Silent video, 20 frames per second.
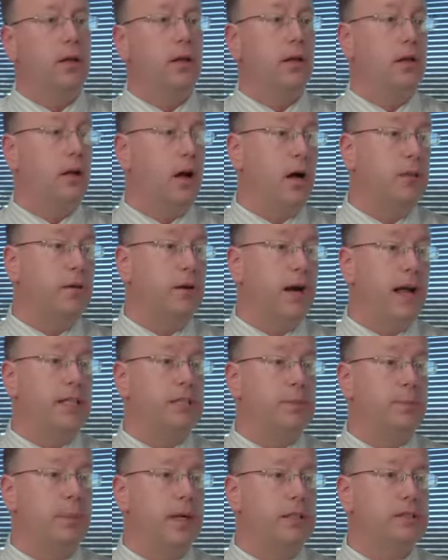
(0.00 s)
In other
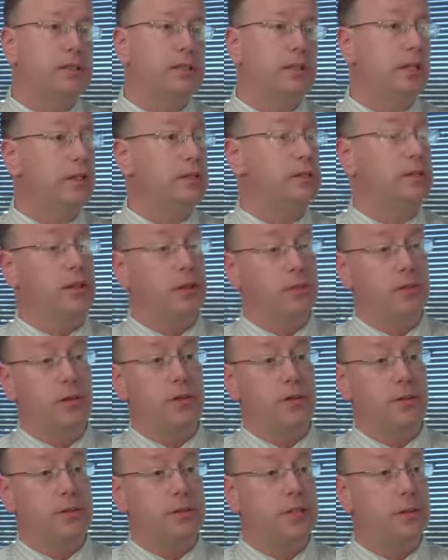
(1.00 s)
aspects, it is
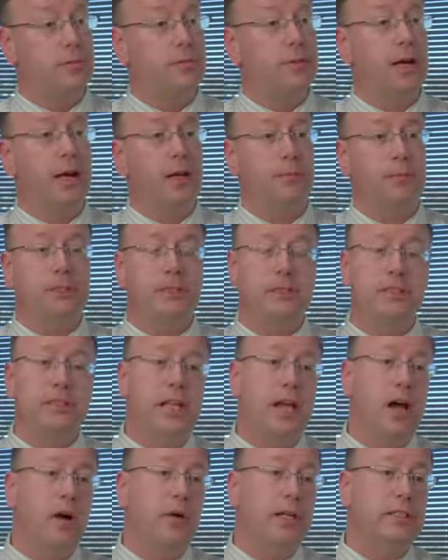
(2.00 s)
difficult sometimes to see
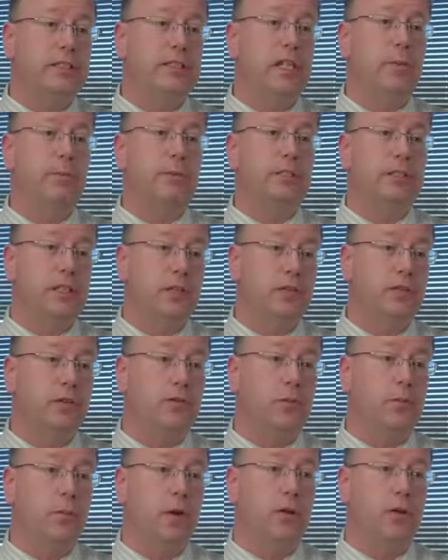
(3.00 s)
how ASAP is
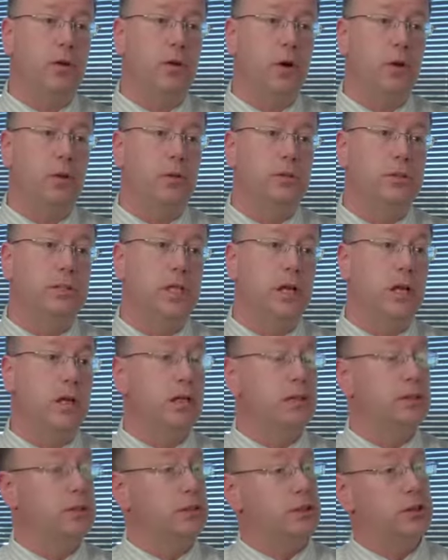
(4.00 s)
different from other codes,
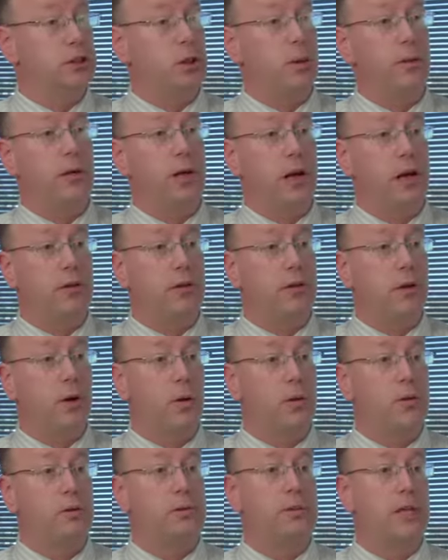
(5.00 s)
since so many other
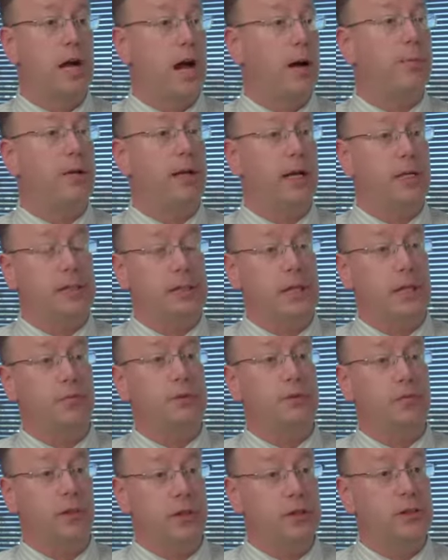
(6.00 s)
codes copy
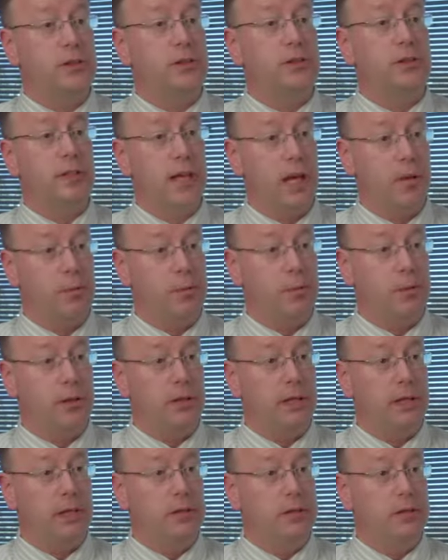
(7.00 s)
ASAP's features and
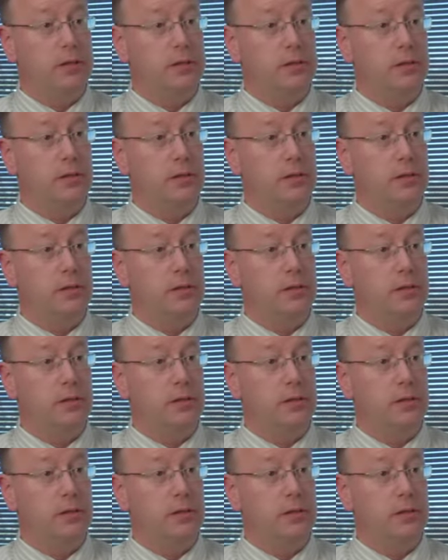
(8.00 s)
capabilities.